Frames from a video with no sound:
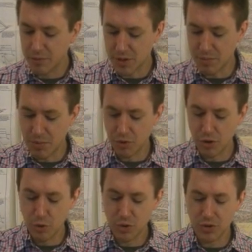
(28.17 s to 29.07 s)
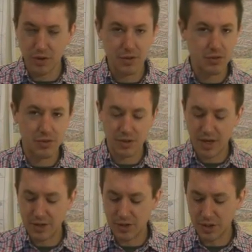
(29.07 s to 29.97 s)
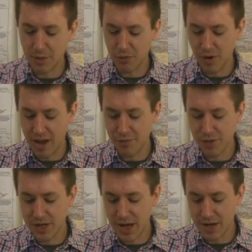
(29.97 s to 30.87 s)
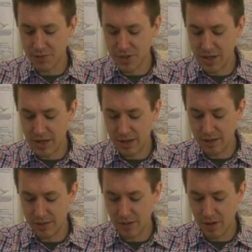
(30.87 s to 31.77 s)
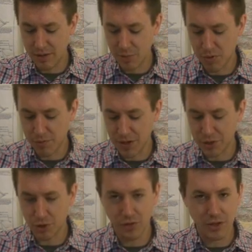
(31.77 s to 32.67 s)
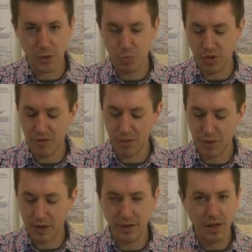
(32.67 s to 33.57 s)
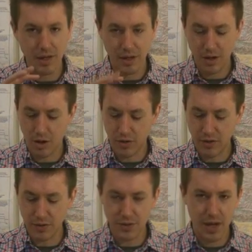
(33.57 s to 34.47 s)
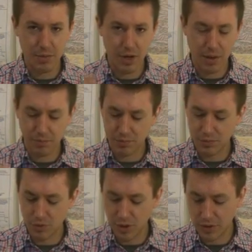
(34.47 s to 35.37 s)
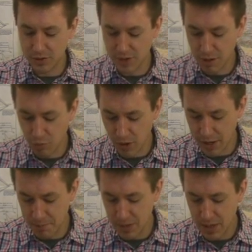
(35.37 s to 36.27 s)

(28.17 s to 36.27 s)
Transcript: Some people use the tasting cup for every kind of tea. As a professional, they just put everything in the same cup, treat it the same way.